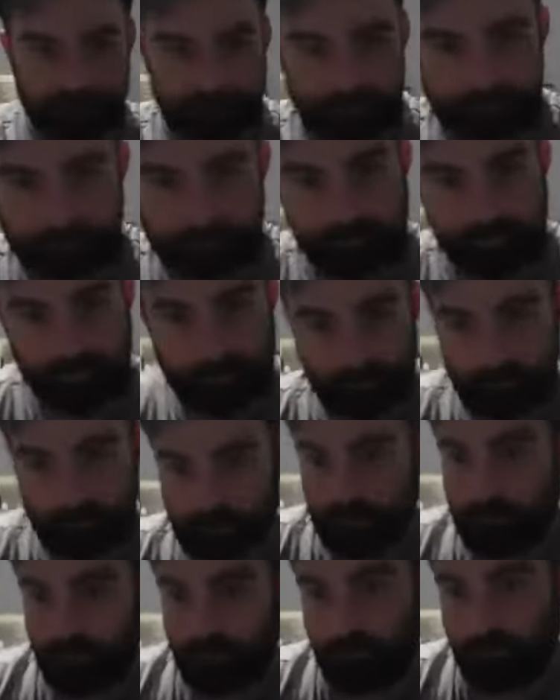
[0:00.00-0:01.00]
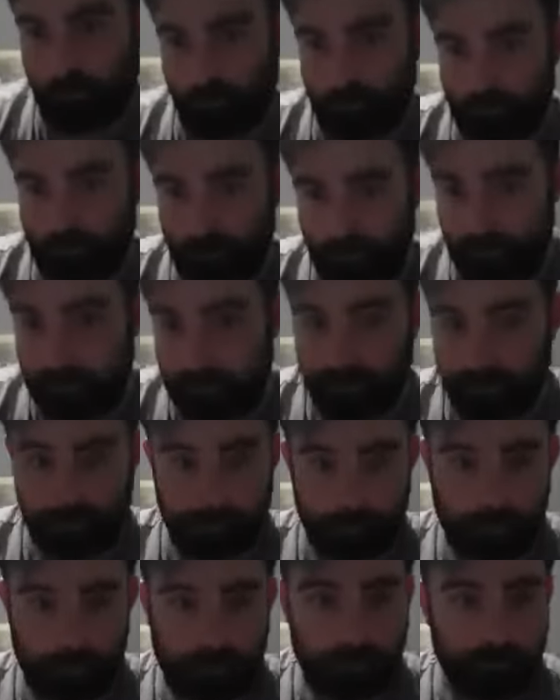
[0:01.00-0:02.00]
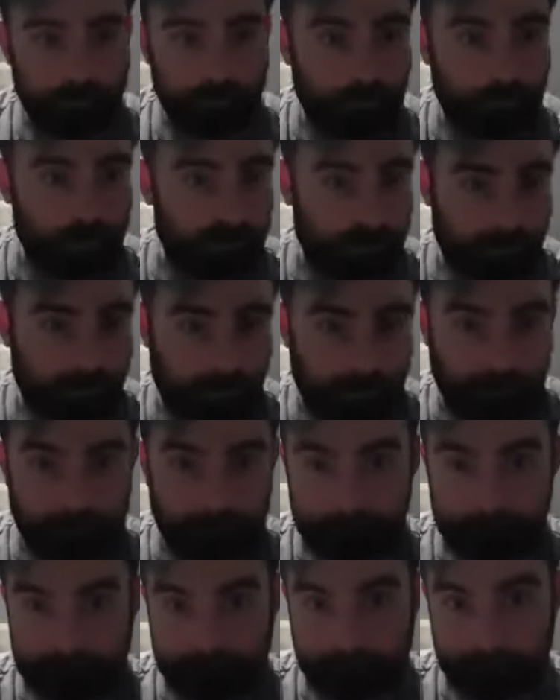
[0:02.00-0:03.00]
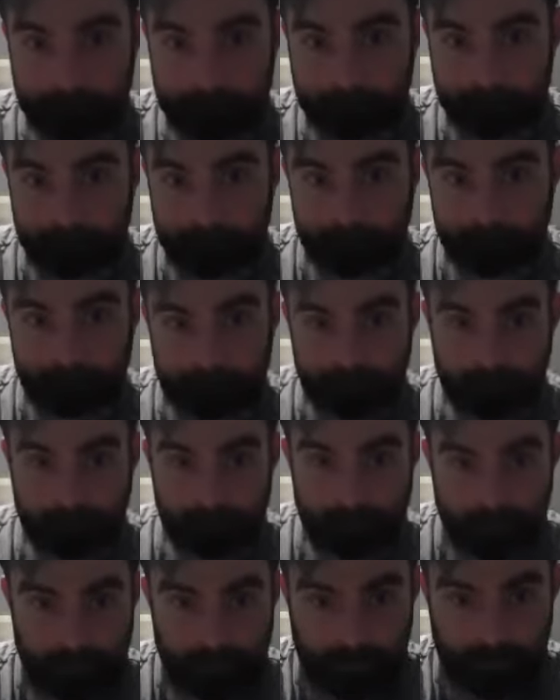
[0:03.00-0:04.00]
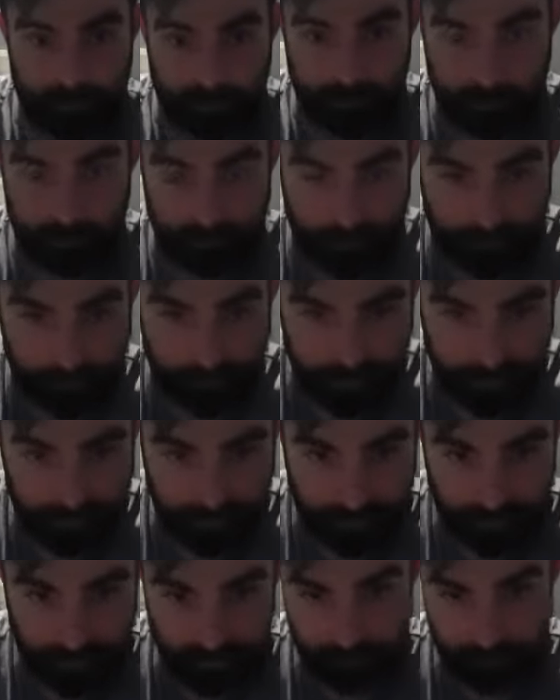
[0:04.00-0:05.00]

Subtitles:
He's a growing boy. It's going to weigh a bit. Okay, how you feeling, Savannah?